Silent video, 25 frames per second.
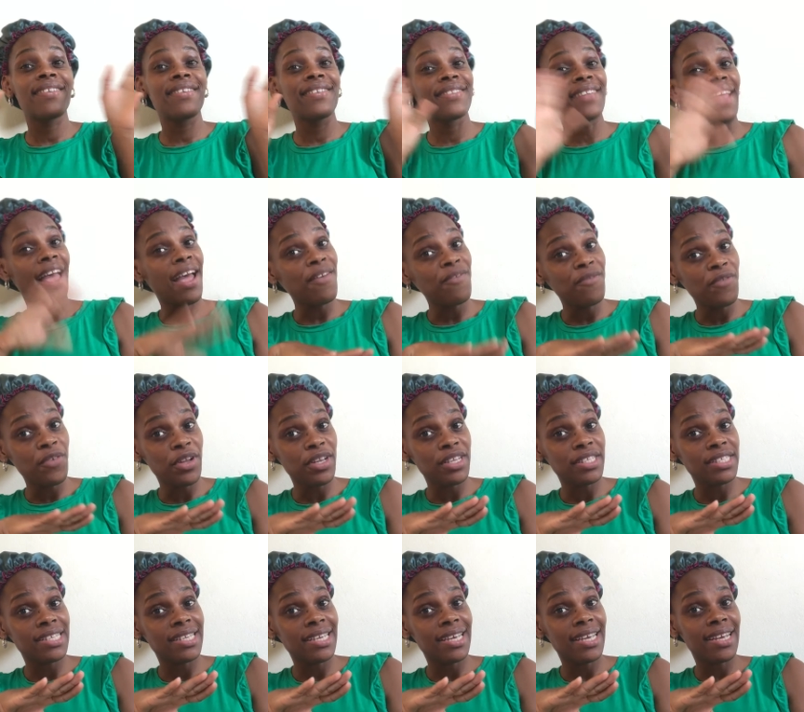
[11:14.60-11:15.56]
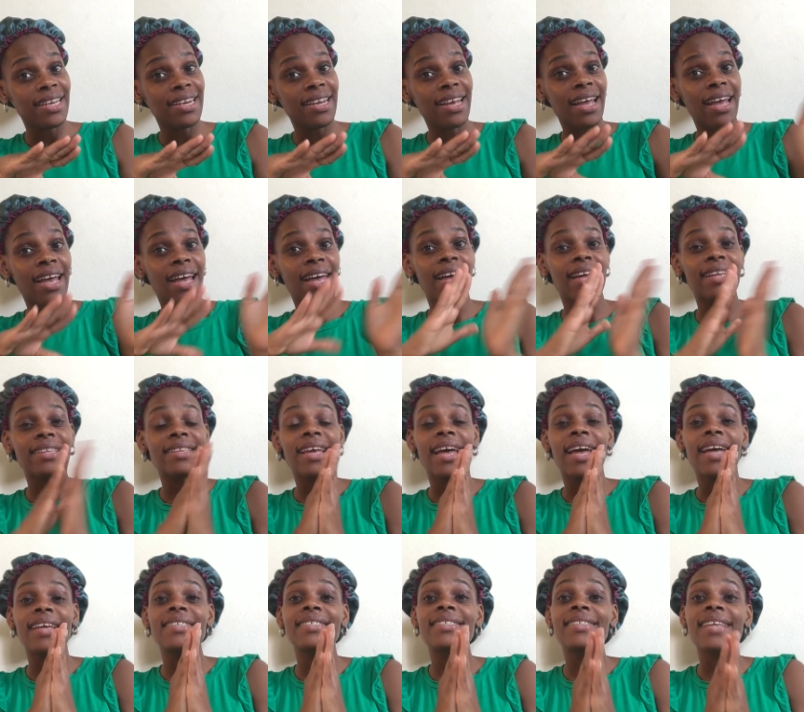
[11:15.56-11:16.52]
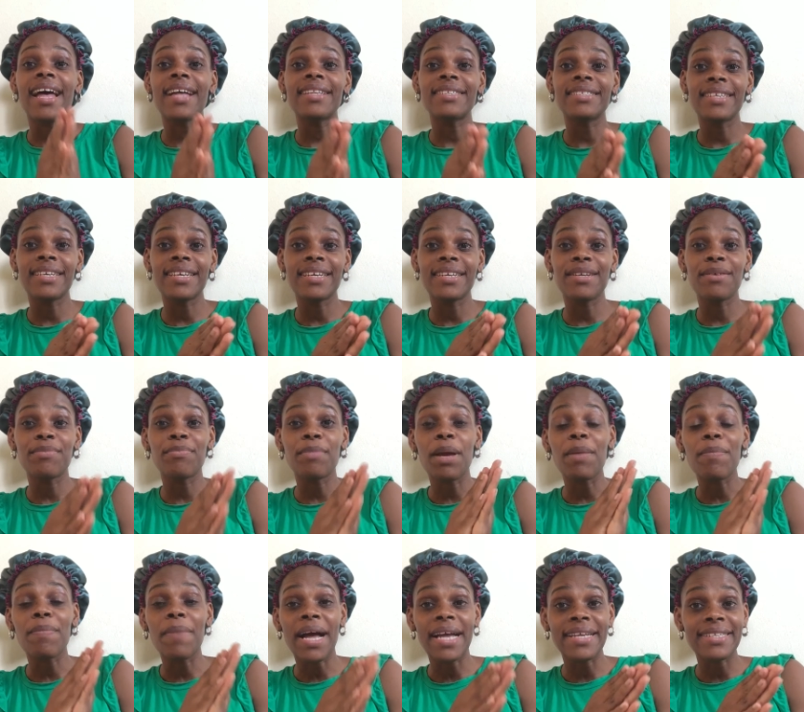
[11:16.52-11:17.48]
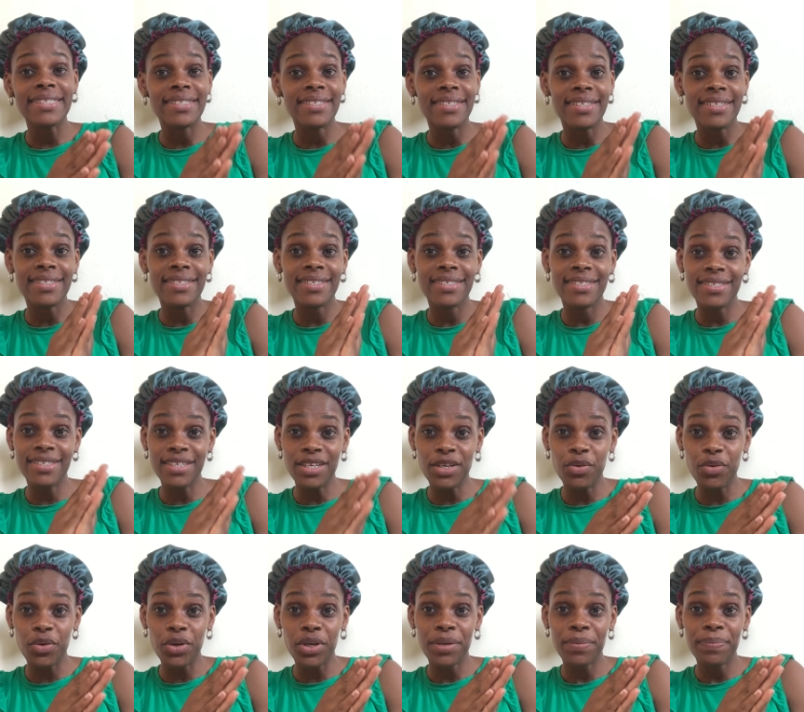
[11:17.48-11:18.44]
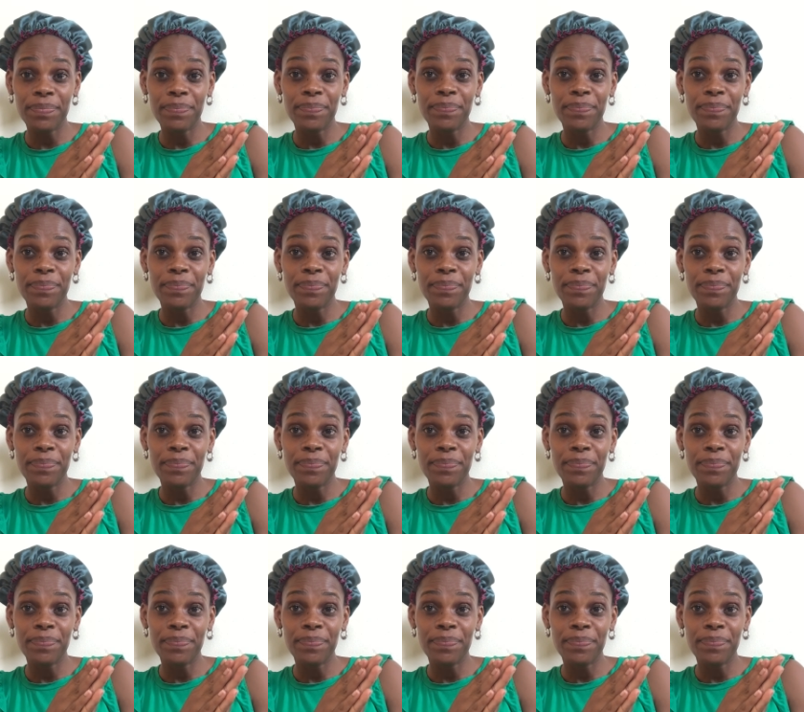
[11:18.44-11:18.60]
diverted and I started my master's degree.